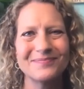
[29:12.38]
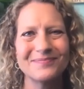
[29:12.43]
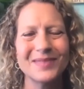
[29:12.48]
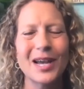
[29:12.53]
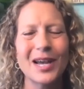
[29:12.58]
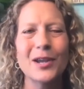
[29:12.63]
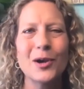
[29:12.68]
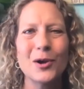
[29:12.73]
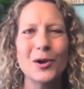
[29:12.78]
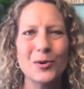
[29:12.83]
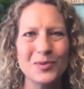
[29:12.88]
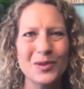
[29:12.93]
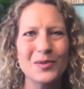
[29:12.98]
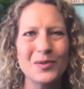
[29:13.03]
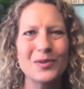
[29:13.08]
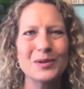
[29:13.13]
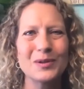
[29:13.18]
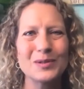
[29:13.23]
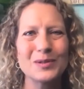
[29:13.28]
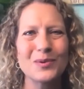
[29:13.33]
I hope that
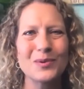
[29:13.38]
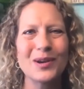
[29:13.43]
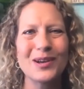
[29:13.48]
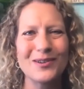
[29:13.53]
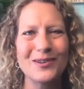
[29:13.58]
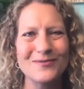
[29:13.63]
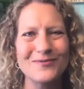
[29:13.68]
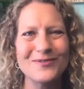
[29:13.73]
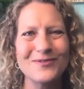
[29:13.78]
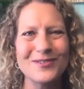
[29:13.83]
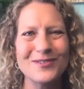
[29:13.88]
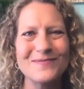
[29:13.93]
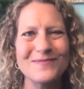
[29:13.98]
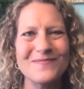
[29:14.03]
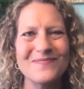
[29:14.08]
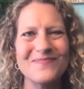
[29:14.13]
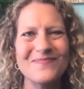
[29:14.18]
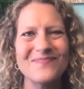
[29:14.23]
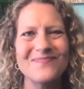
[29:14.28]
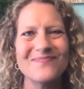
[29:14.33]
those were helpful,
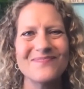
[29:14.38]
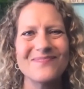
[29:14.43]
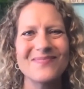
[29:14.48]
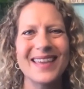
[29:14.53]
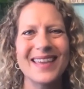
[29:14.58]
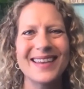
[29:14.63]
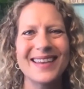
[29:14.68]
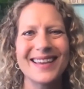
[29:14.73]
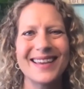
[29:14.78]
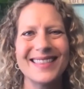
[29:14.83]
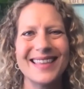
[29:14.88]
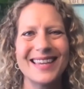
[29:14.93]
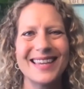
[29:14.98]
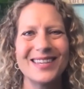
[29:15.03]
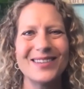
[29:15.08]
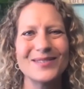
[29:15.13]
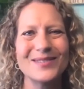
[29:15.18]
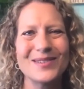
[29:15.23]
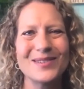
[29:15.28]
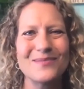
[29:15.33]
and I thank
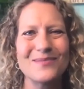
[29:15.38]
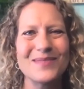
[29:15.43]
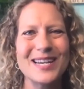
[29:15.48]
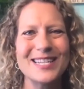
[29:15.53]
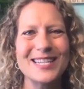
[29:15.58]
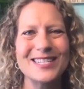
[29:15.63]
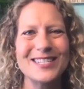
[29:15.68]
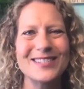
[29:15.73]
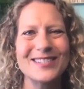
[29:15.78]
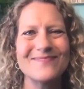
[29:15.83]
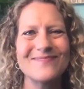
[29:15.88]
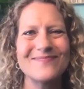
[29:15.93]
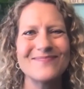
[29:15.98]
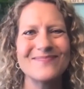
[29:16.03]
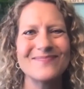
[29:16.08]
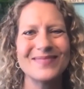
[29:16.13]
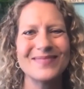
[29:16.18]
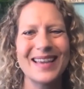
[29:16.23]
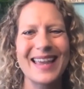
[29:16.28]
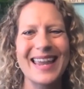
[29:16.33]
you so much.
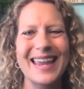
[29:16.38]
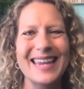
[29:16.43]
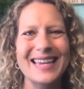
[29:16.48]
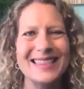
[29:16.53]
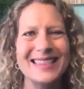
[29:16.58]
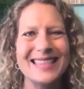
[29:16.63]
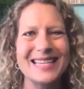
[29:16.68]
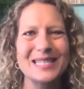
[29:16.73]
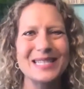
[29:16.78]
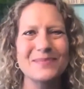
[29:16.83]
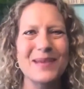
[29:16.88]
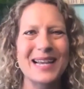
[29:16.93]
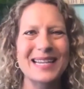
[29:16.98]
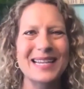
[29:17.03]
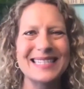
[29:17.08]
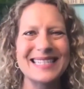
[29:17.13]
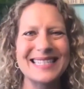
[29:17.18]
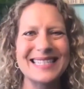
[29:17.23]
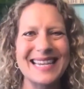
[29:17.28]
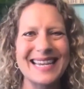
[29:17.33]
I hand things back
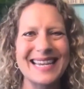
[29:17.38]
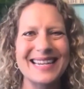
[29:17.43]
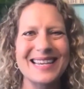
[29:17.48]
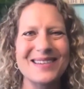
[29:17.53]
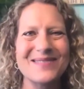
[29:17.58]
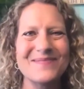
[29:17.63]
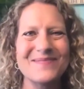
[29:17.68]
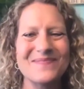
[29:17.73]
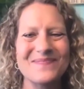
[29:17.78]
to Dana.